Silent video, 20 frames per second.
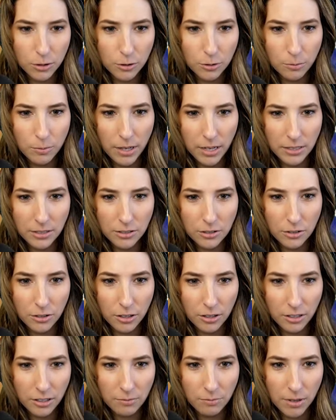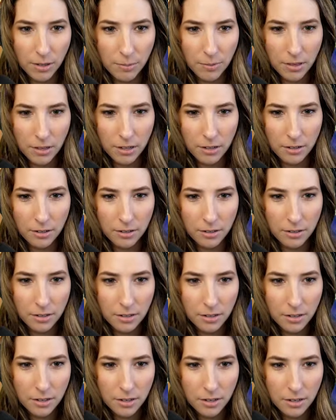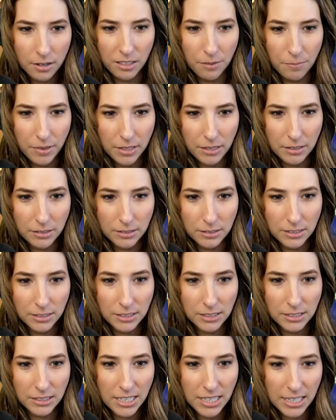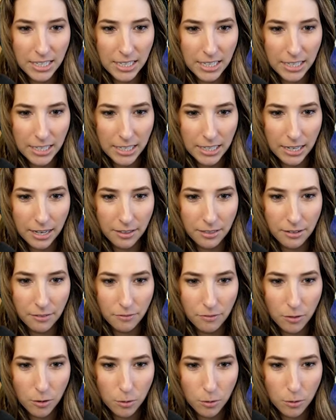room that's dark? Maybe there's something sneaky on the